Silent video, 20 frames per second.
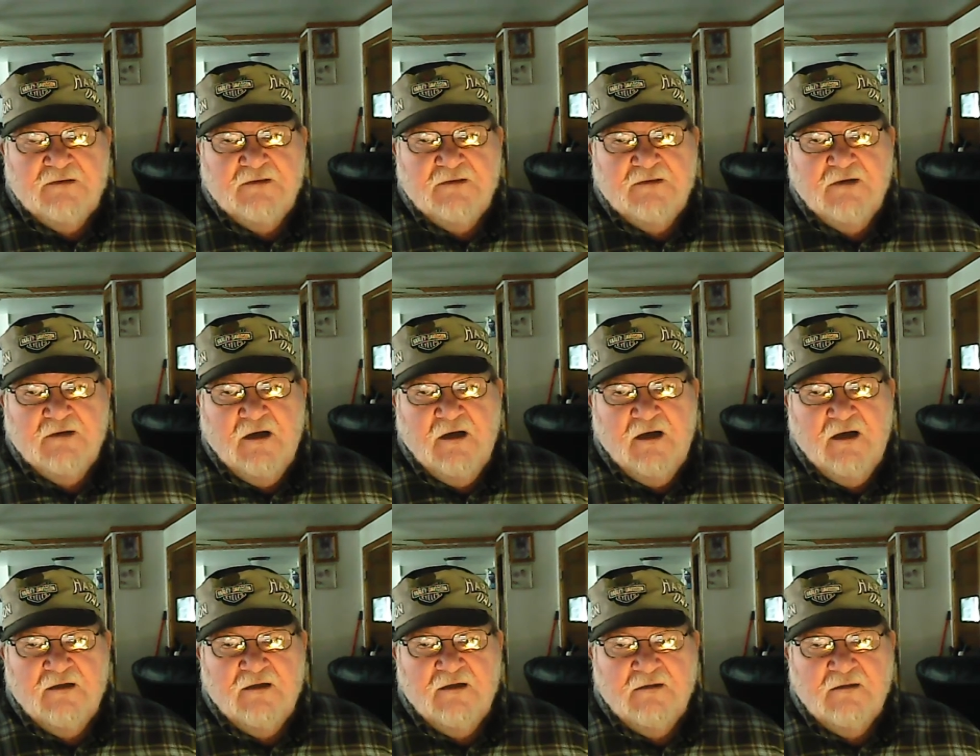Uh,
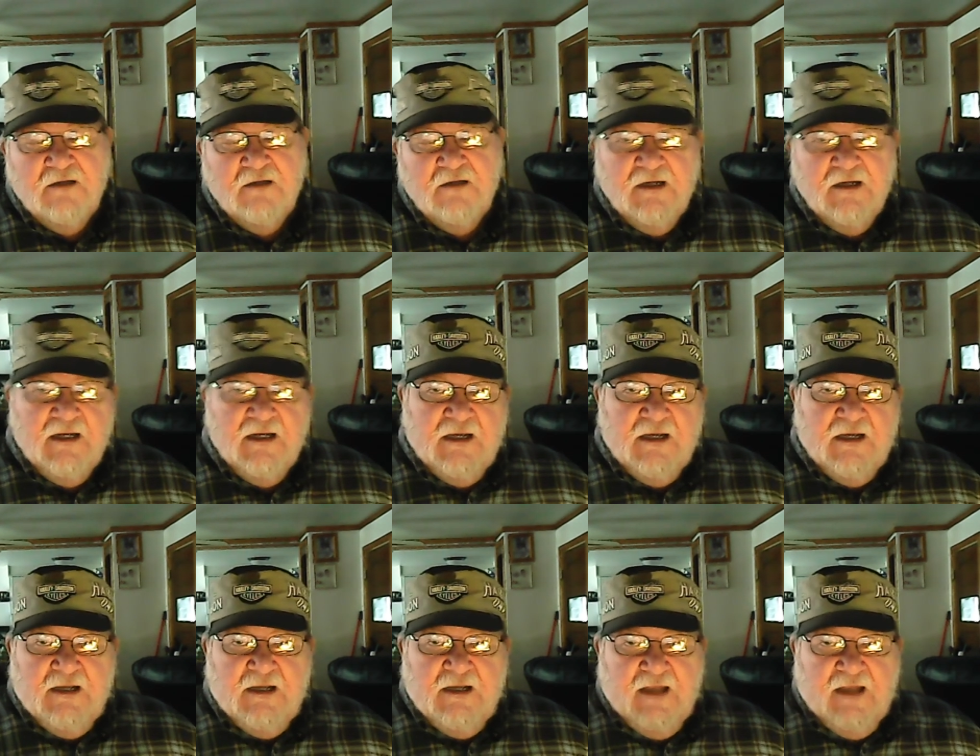
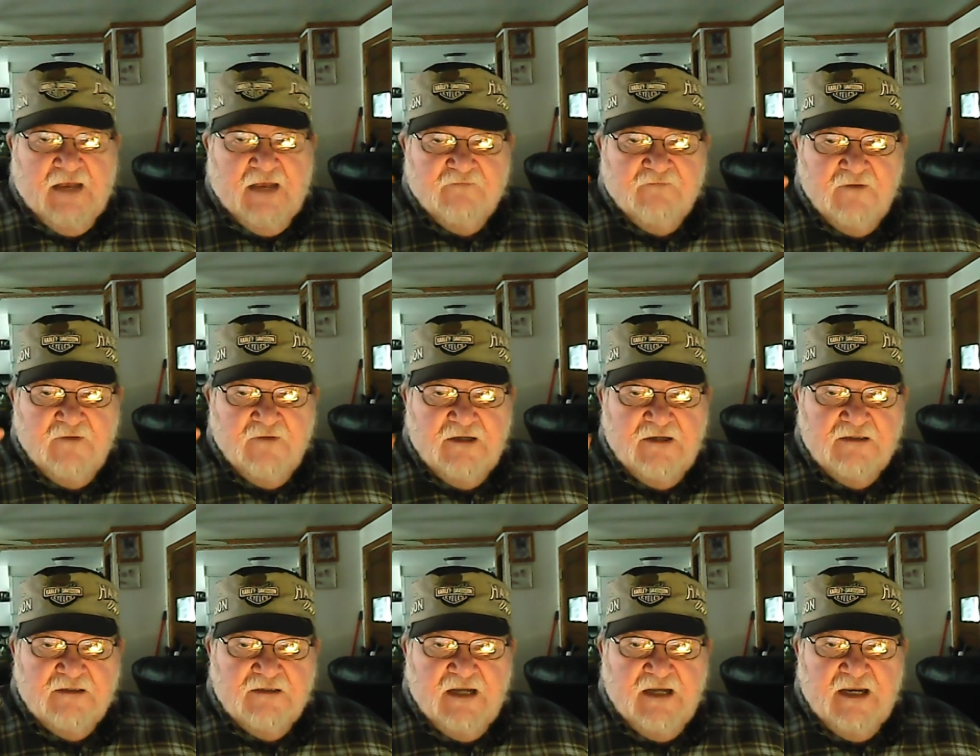have a great
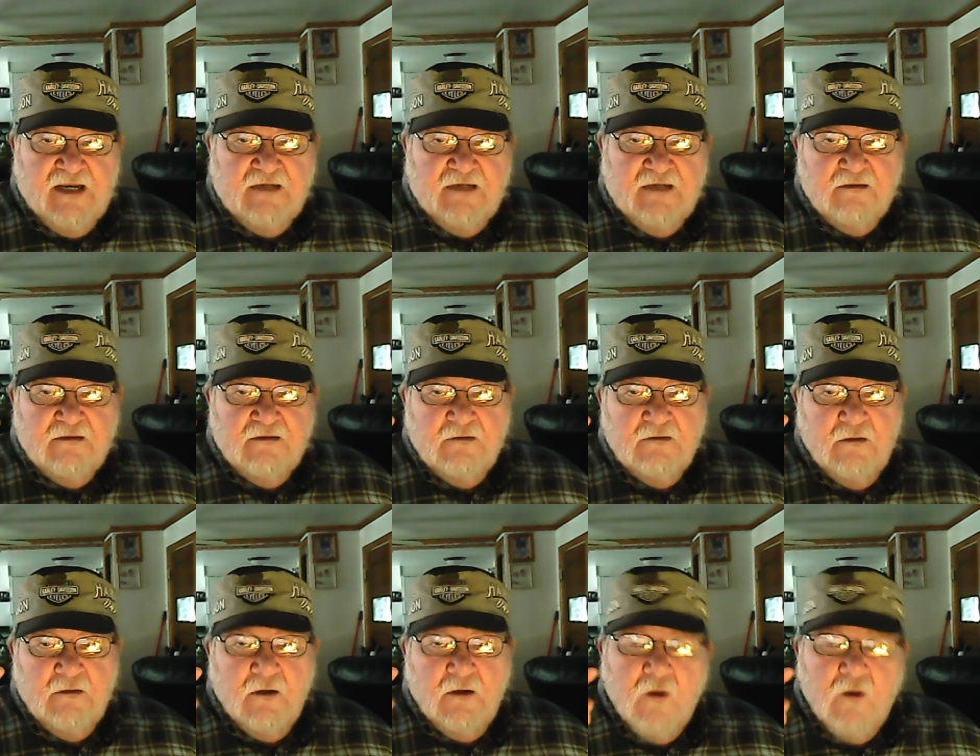day.
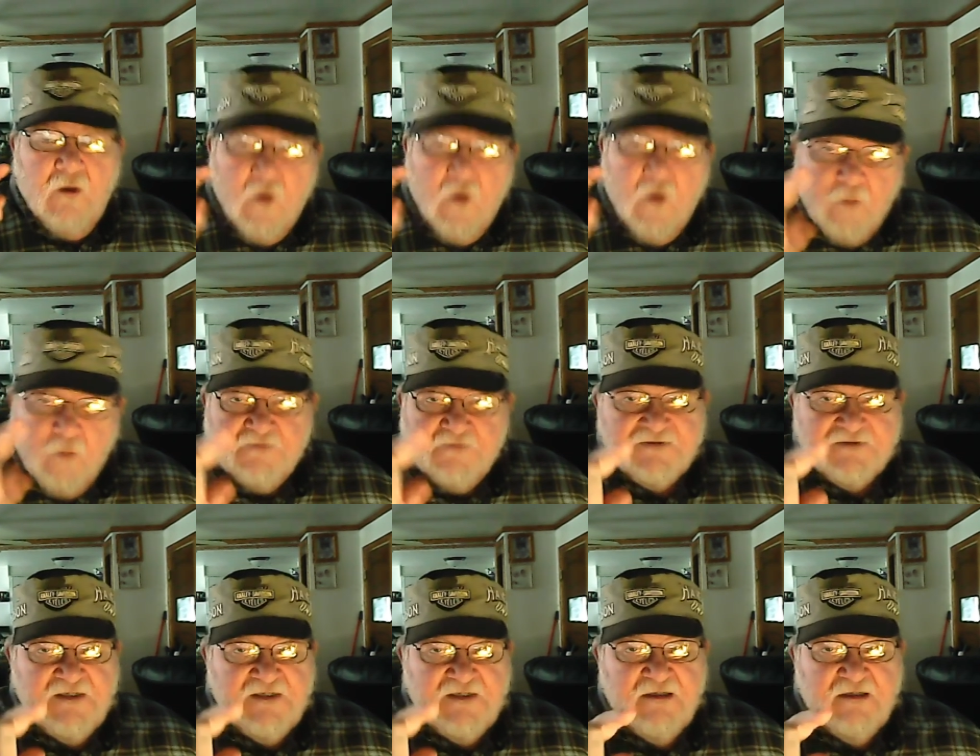Hope to see
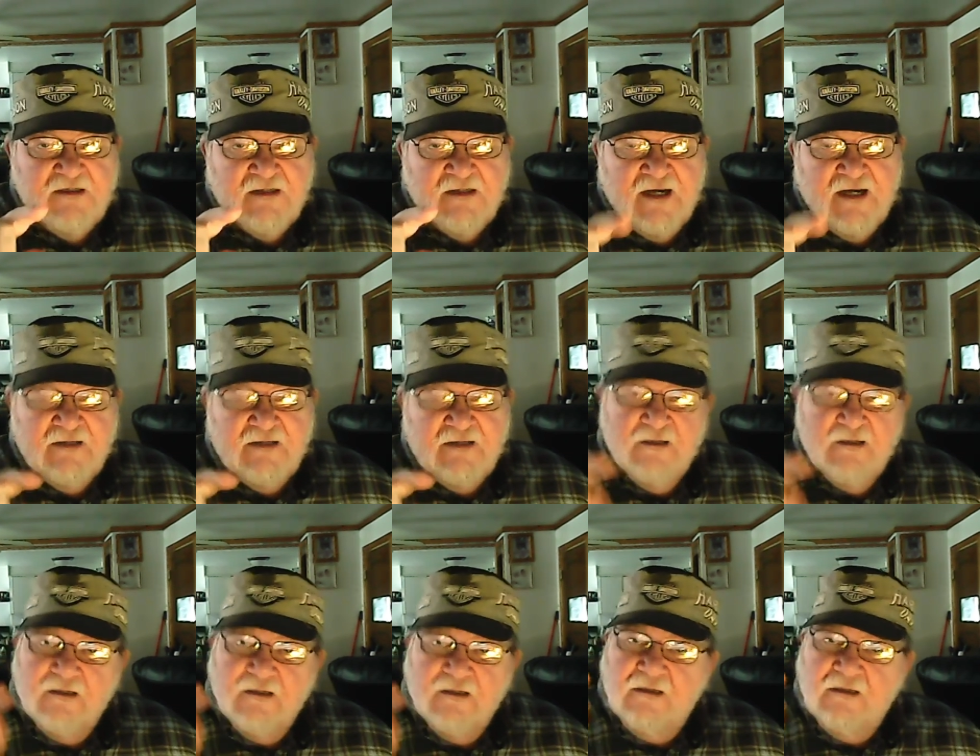you tonight
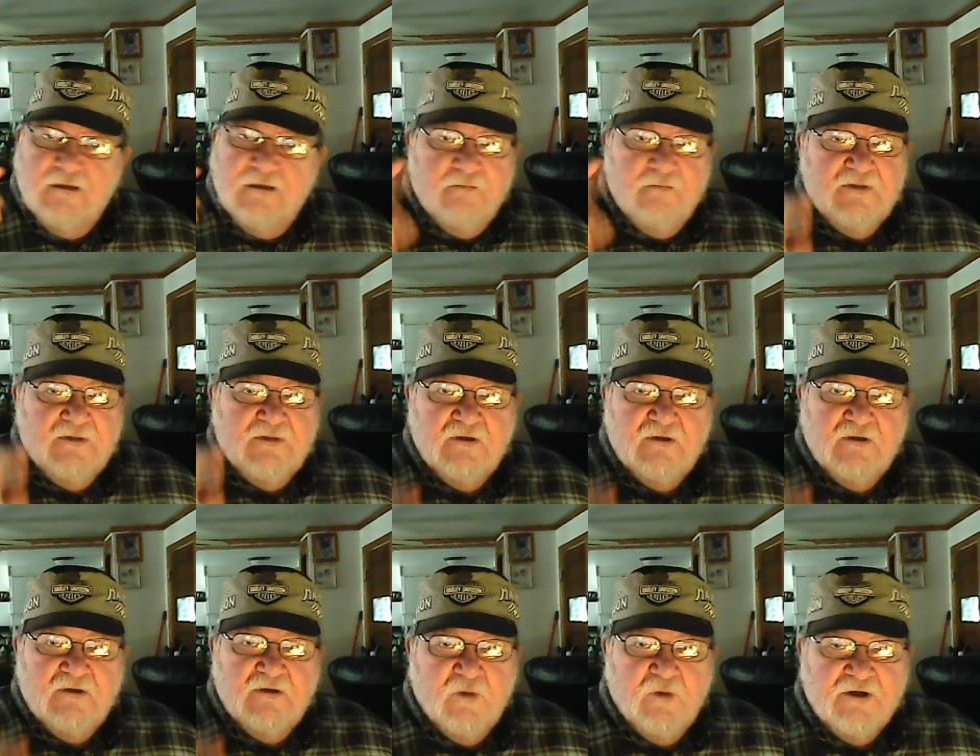be good to
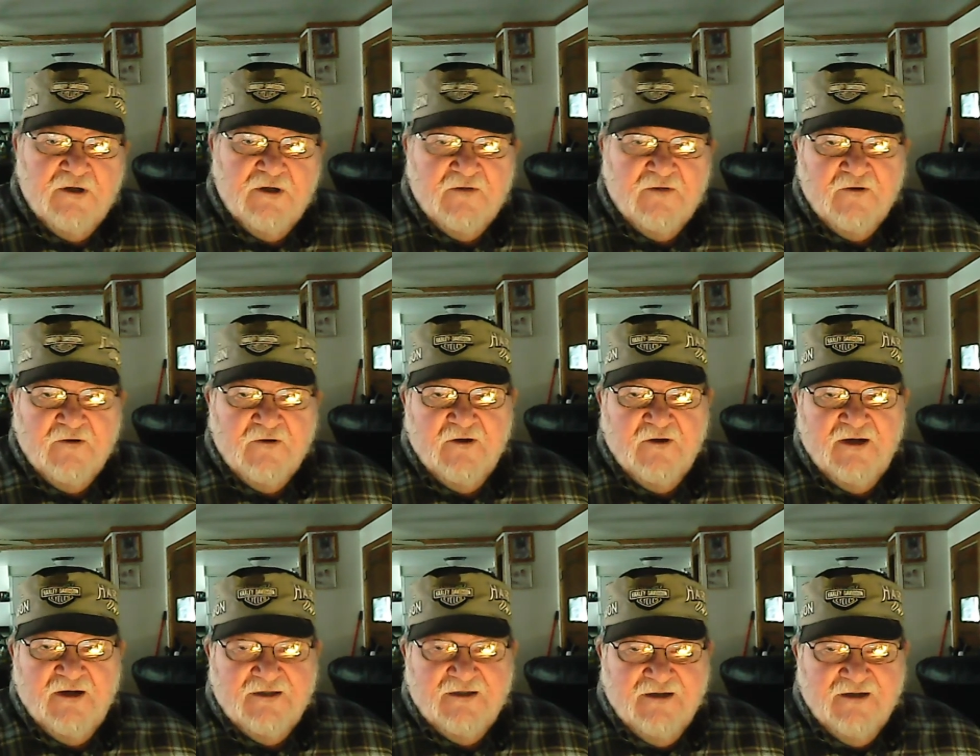one another
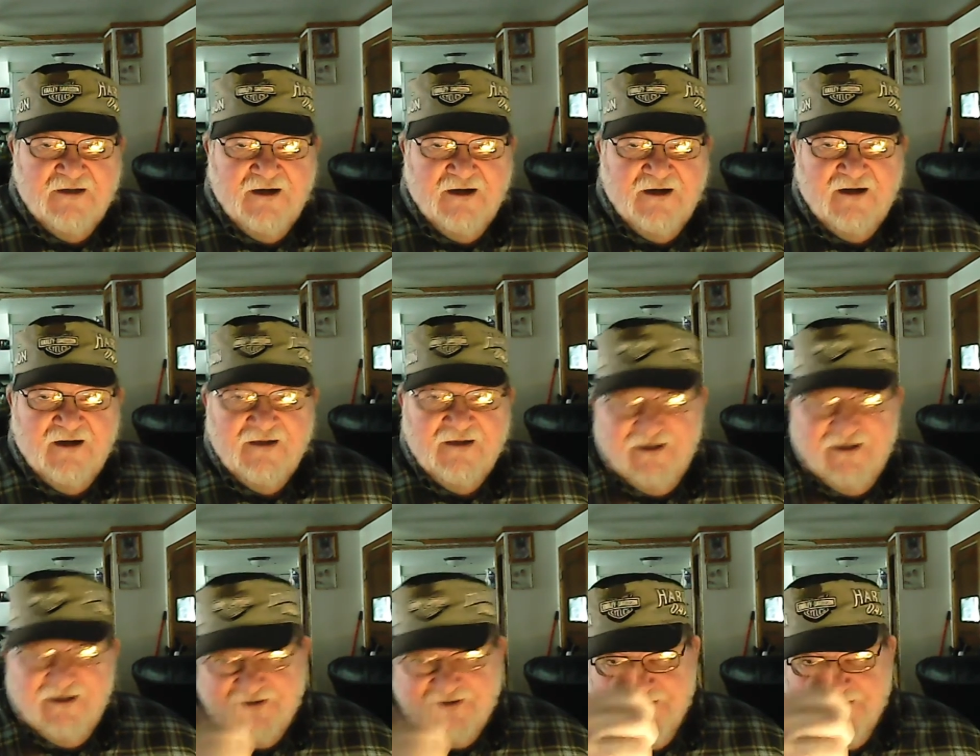and, uh, and
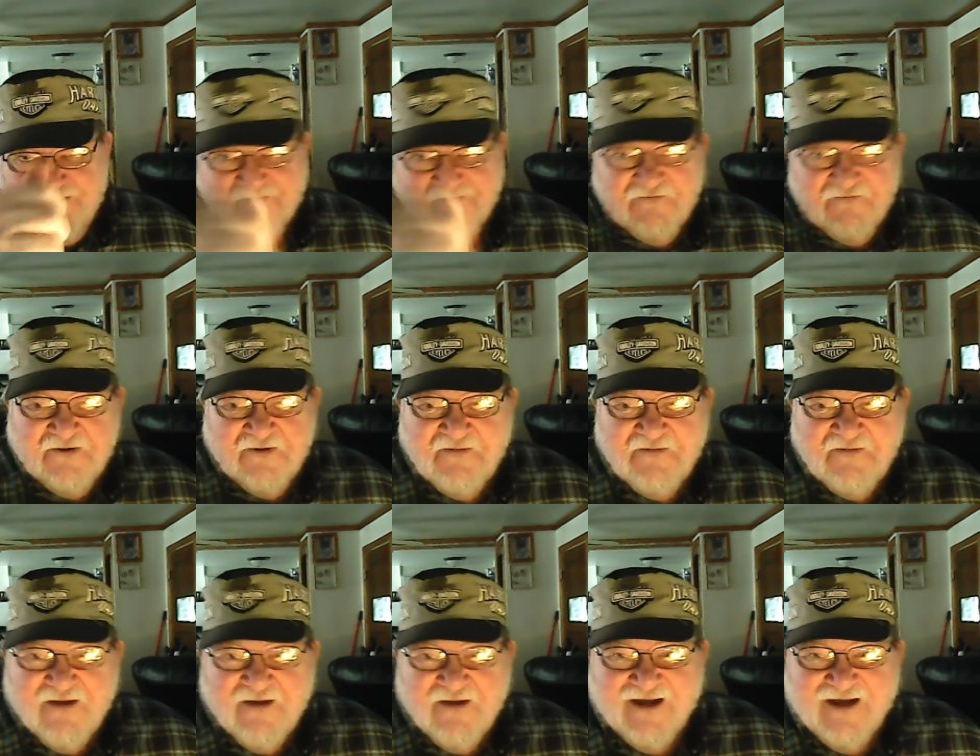cheers everybody.
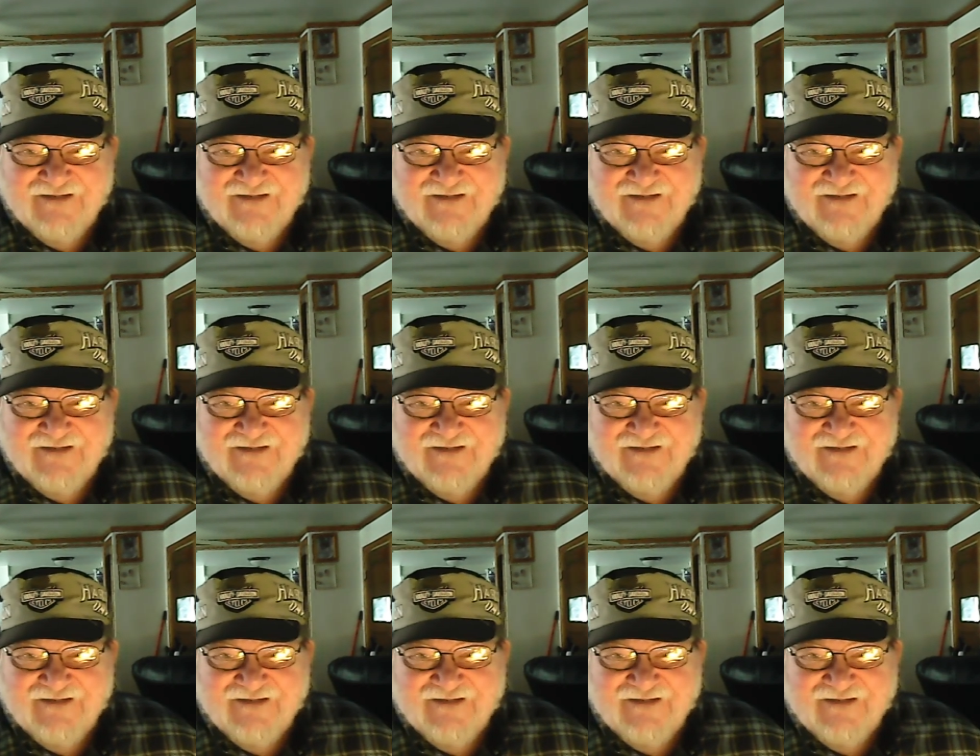Bye.